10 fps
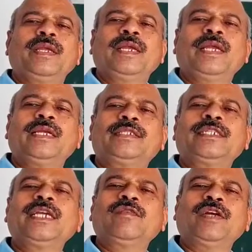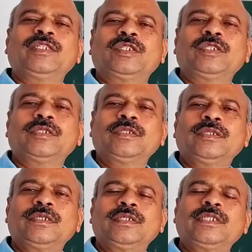a
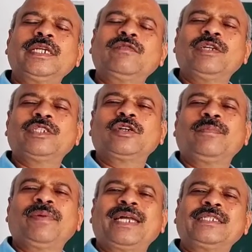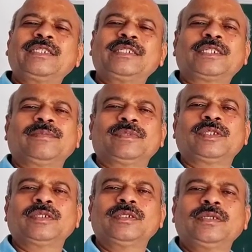sequence of partial
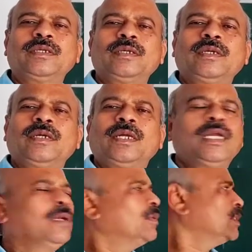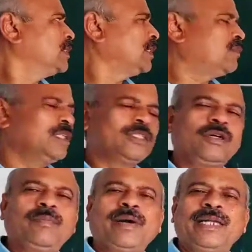sums. If the sequence
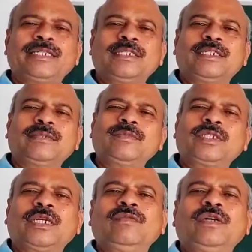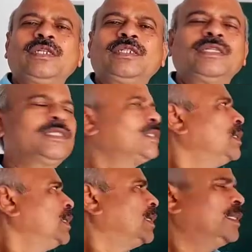of partial sums
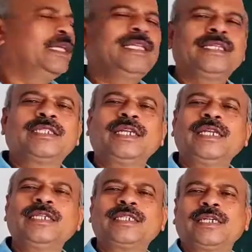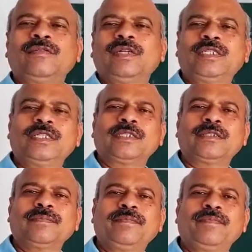converges, then the series
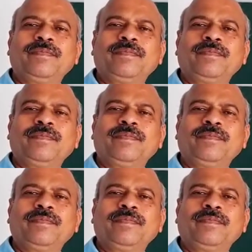converges.